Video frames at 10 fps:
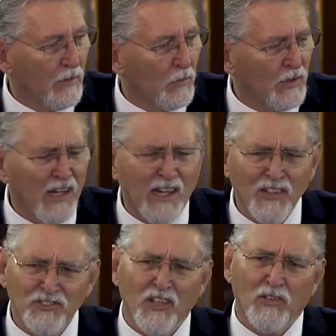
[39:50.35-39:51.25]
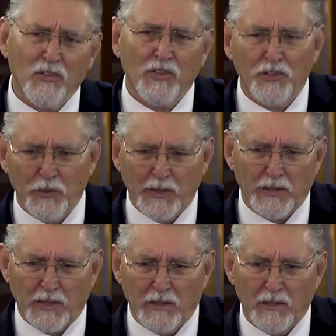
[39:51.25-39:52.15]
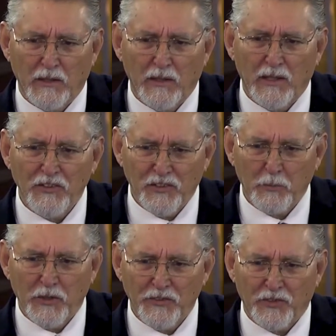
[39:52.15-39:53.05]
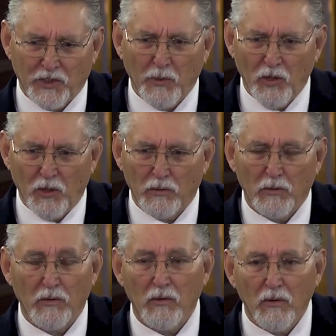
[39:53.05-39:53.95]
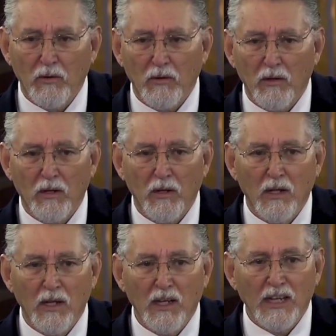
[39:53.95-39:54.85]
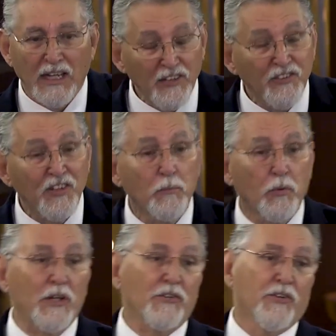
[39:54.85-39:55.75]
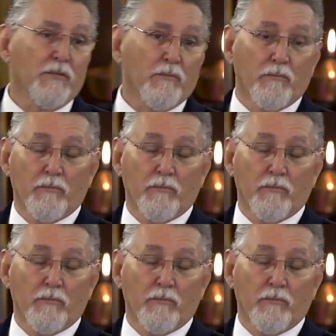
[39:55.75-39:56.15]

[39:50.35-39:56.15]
Well, now, how's John going to do anything? He's in prison. Come on. He's in prison.